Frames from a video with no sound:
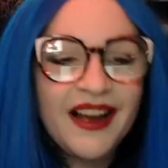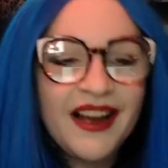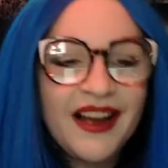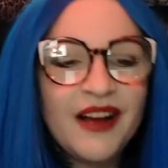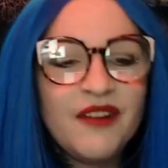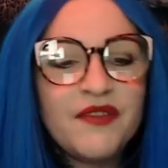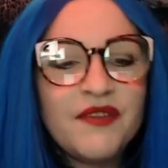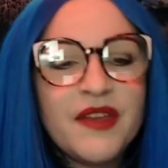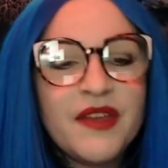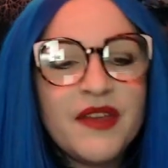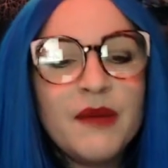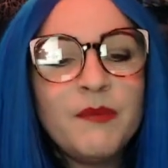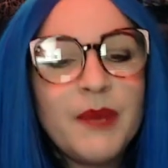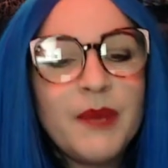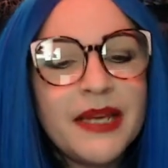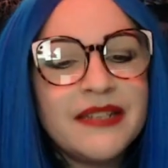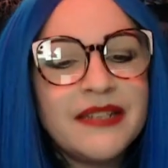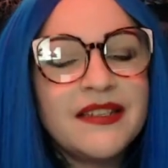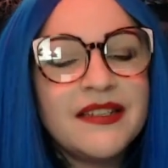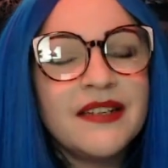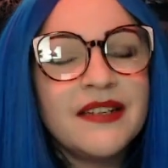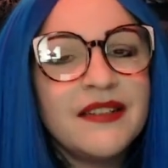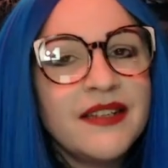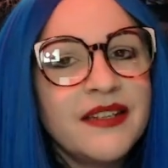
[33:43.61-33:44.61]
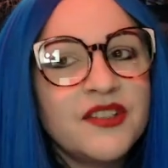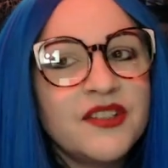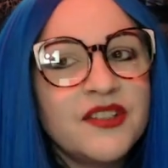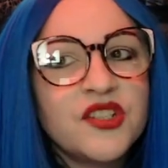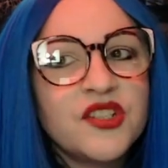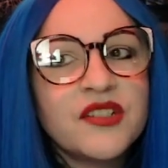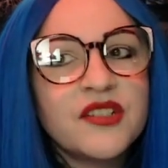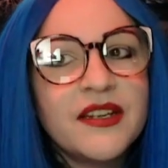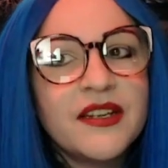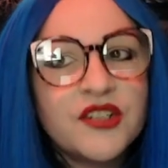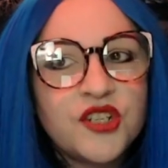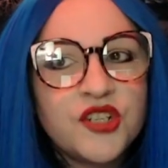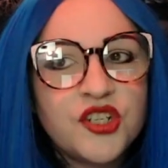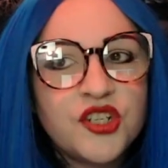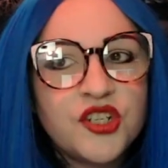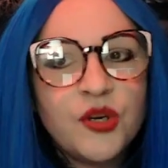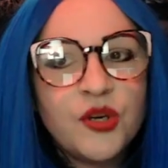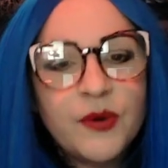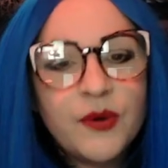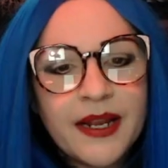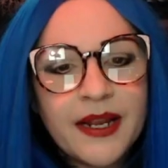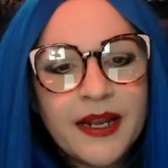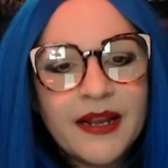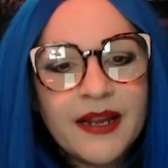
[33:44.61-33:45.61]
of them basically just like
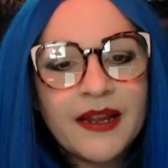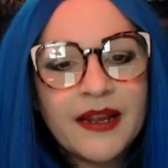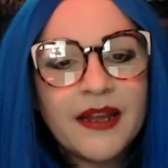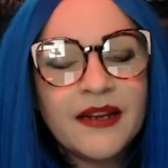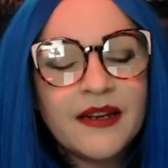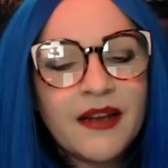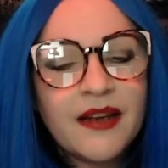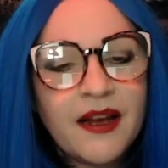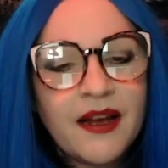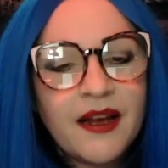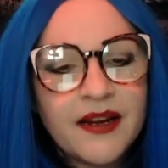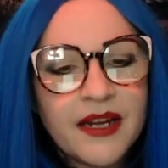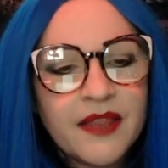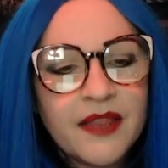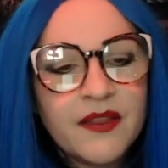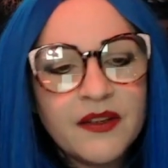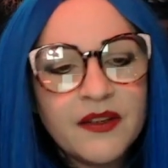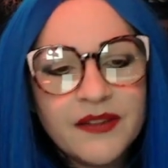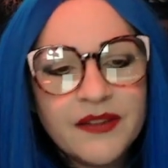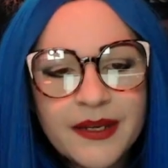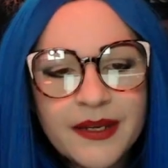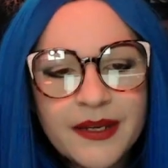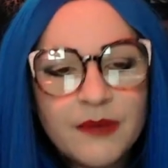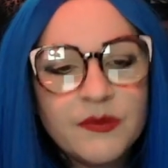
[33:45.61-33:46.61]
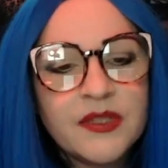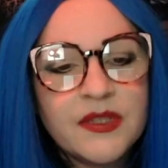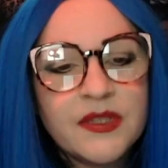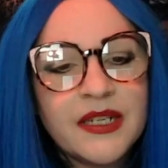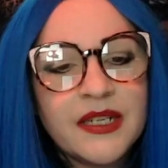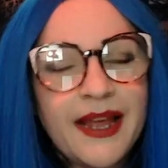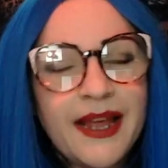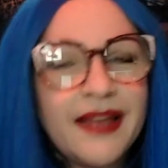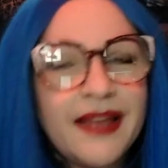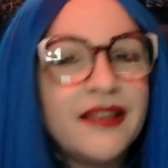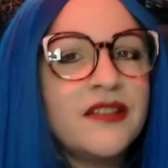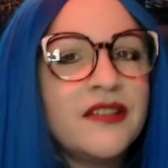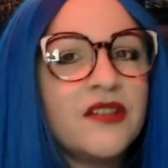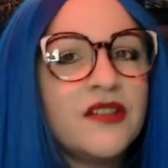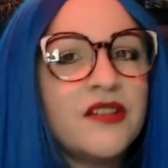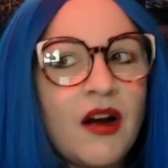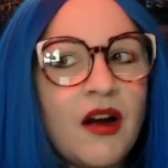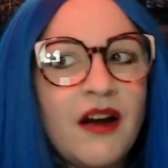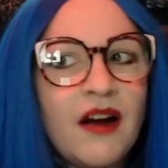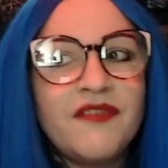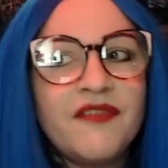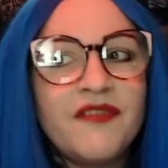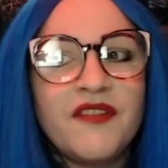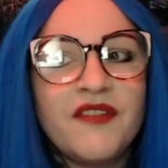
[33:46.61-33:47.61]
shooting and cutting the limbs and heads
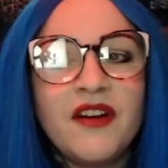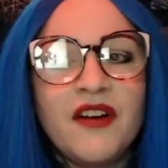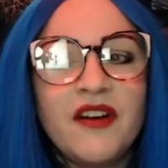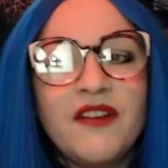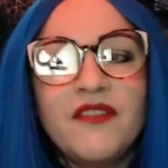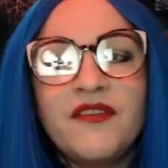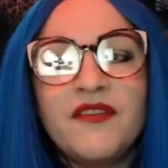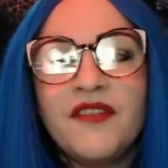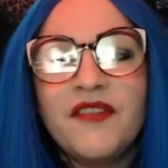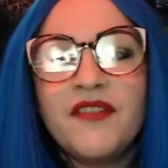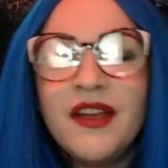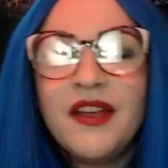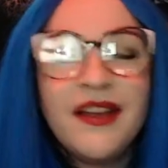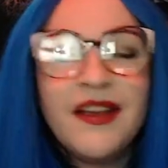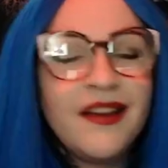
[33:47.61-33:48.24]
off of